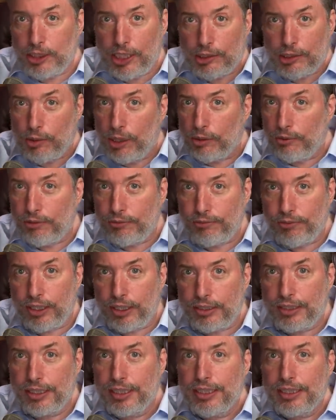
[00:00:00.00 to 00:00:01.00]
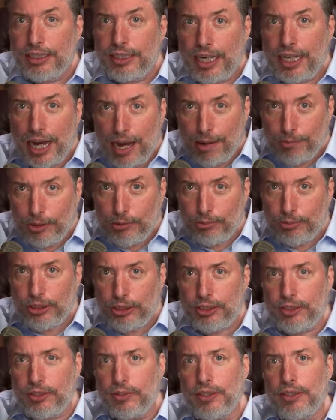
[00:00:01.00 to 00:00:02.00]
That's why we find common
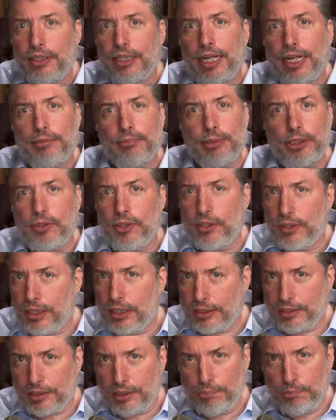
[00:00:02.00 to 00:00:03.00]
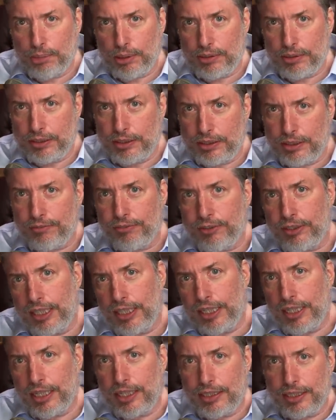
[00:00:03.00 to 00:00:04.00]
material and material that's completely different,
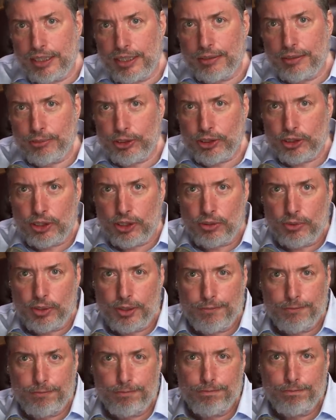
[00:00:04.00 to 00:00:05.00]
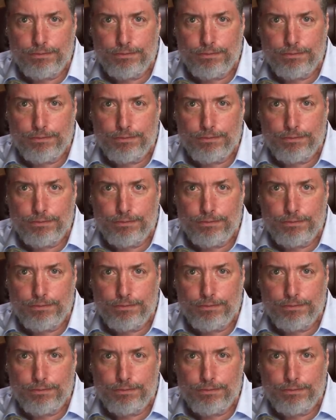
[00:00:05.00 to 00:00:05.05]
LM, and so on.